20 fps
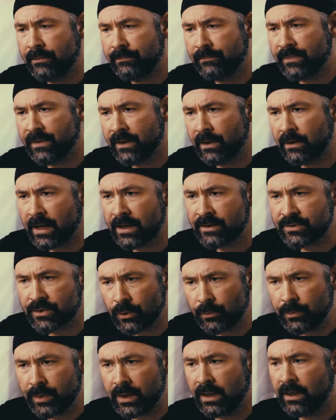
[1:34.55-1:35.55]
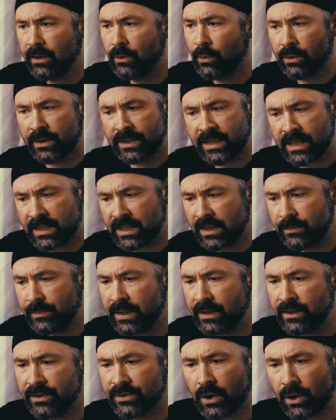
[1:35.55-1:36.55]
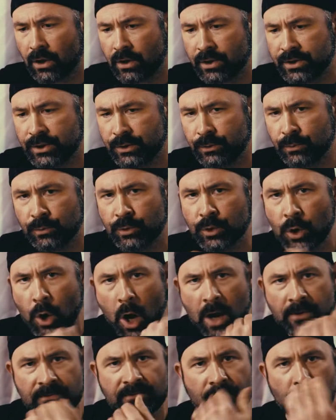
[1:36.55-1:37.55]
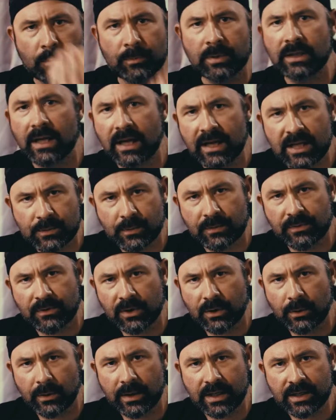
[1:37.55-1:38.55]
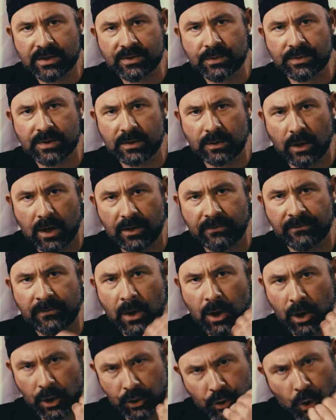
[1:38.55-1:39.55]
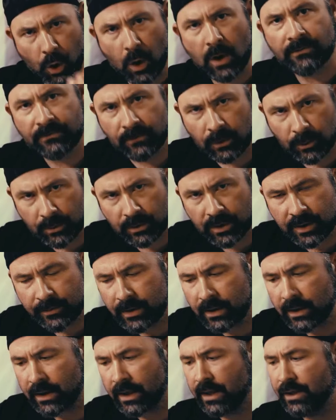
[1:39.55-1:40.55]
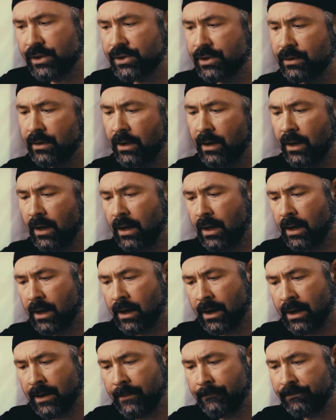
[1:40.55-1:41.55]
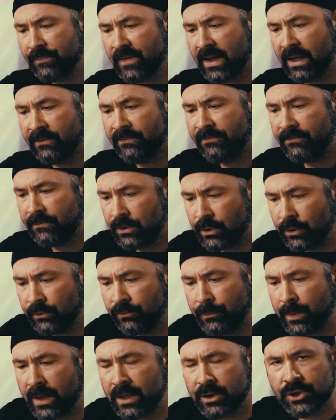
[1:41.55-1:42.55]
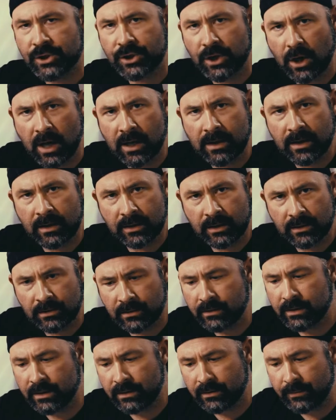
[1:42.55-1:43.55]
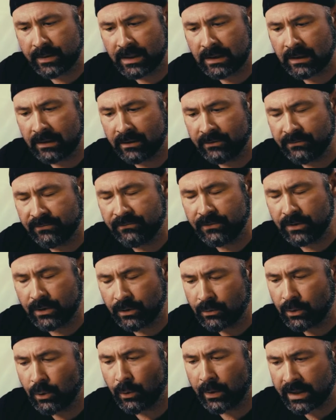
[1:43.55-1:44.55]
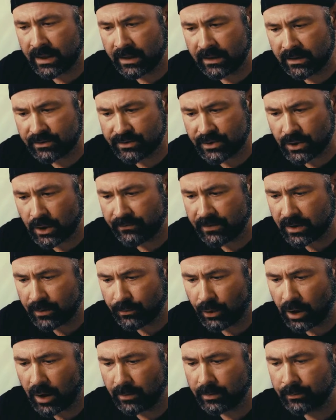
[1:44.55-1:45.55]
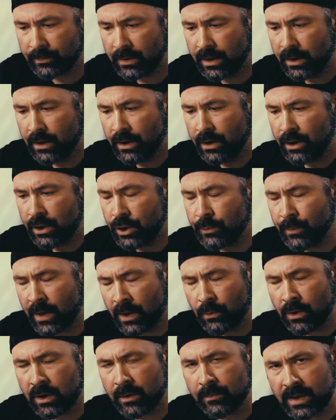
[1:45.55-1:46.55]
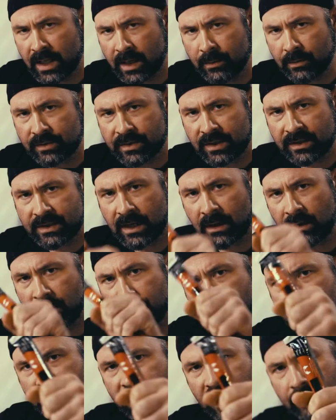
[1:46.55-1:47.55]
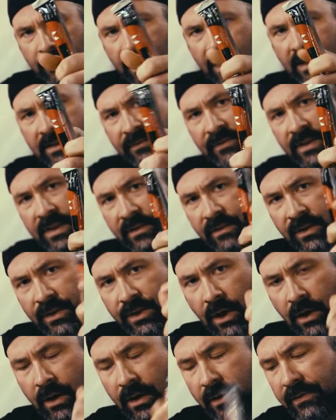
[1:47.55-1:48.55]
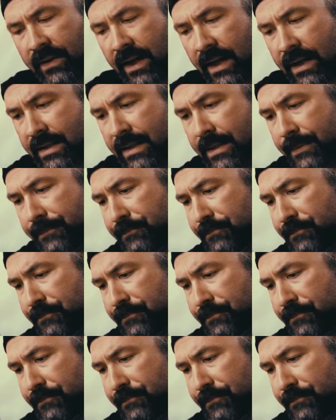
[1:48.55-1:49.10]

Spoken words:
their SOP or TTPs are to not verbalize when they're going in. So it's a lot of non-verbal communication. If you've been shot and you're in the middle of going in and solving a problem, you might want to be able to tell other teammates if it's in the dark that